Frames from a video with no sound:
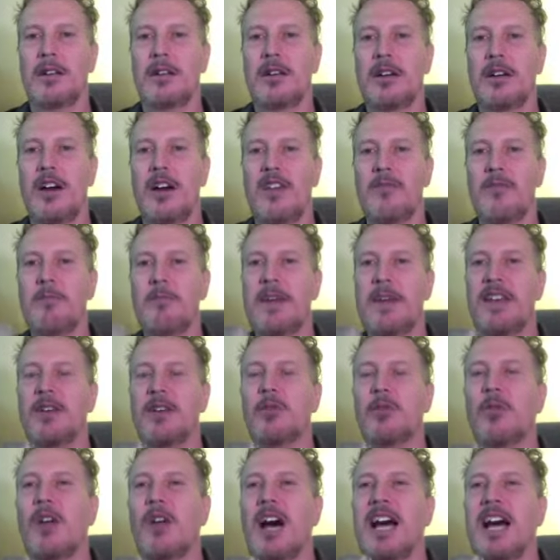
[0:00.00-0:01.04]
of
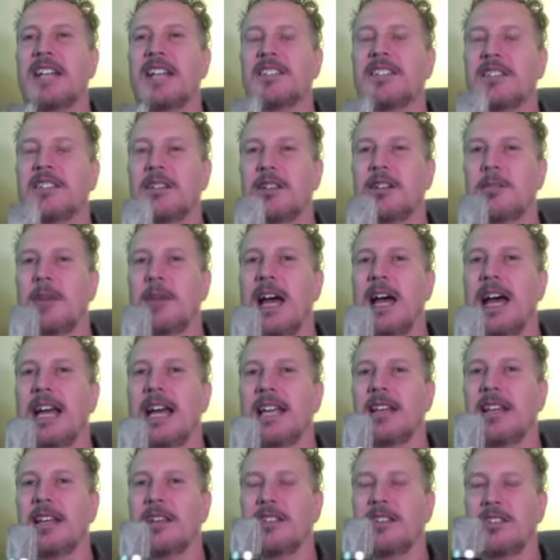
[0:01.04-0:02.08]
metal rods in her
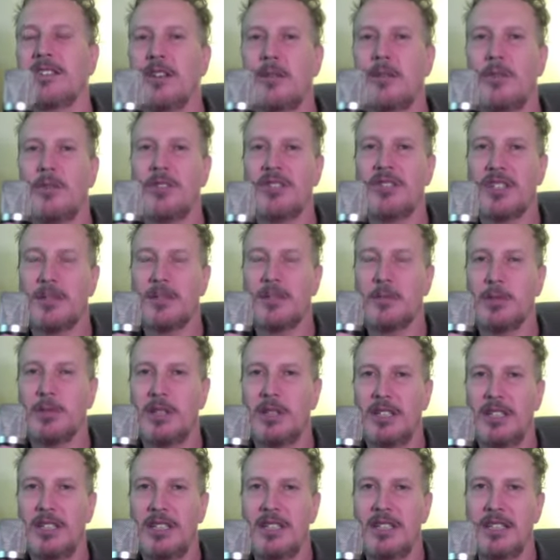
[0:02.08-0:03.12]
back and is almost
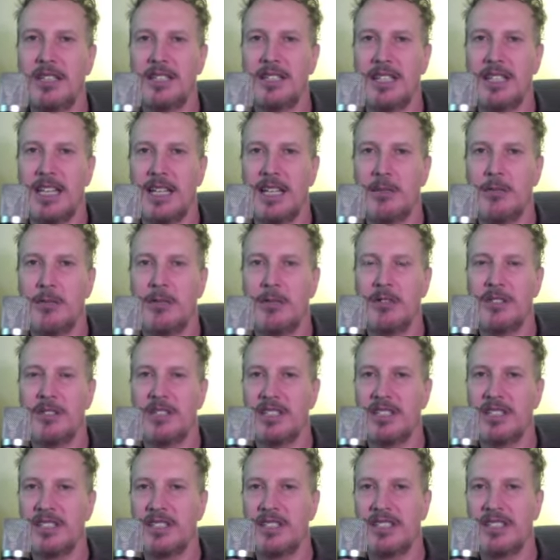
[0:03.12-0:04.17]
completely disabled.
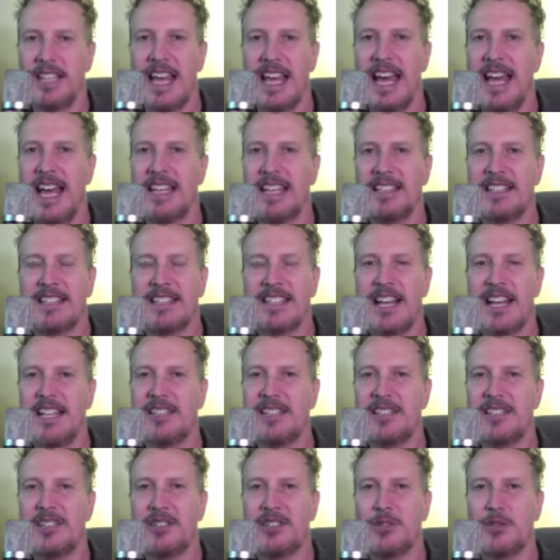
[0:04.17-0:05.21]
It's a sad, sad
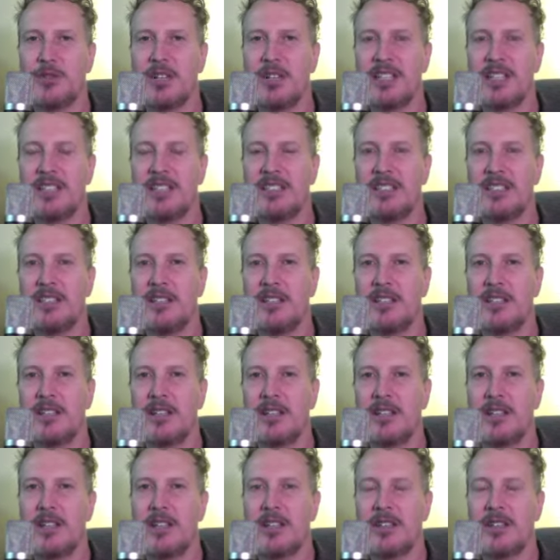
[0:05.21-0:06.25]
situation.
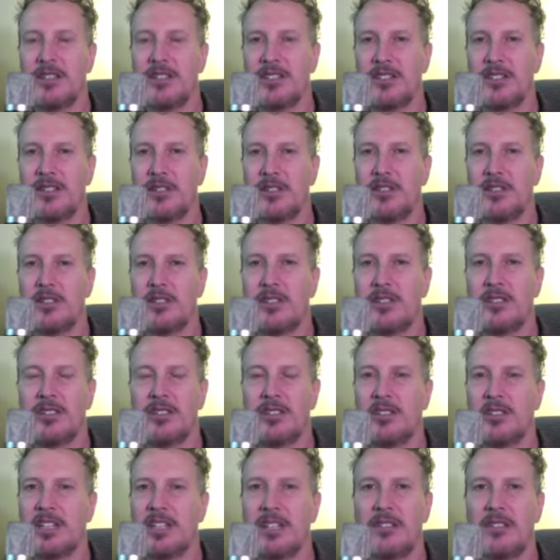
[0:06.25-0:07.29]
The
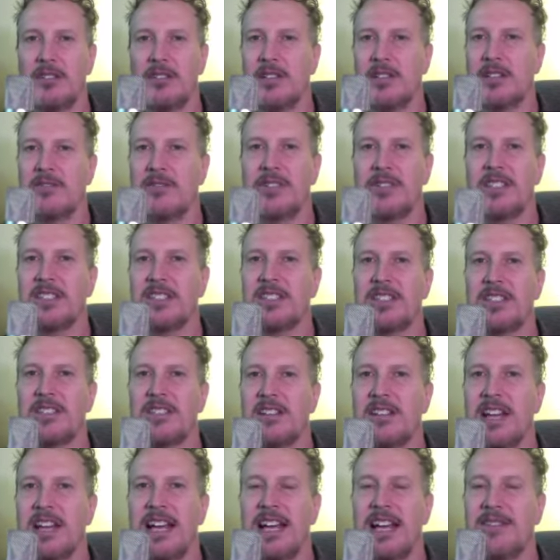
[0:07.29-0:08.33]
surgeons convinced her
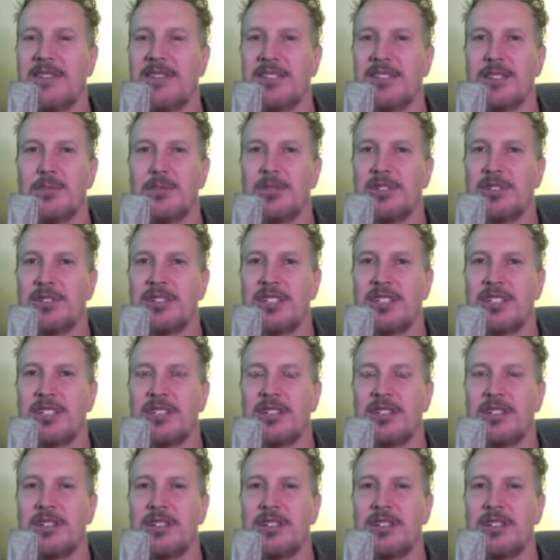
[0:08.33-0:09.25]
to have this procedure.